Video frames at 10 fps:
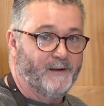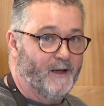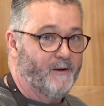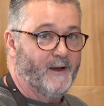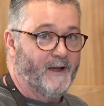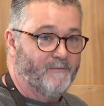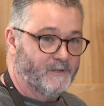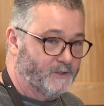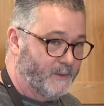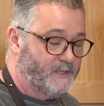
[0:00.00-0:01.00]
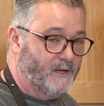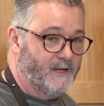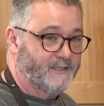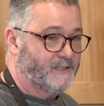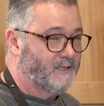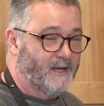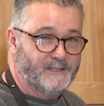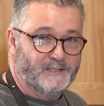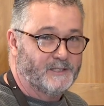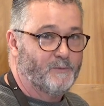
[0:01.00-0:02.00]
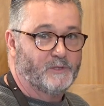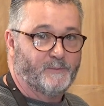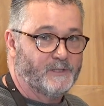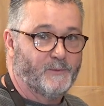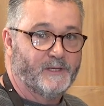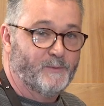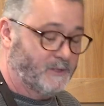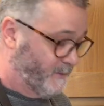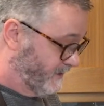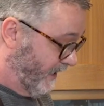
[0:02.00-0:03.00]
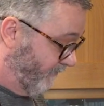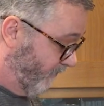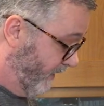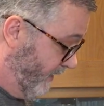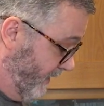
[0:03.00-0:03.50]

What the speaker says: Now you have a sweet sauce, and sauce isn't supposed to be sweet, it's supposed to be savory.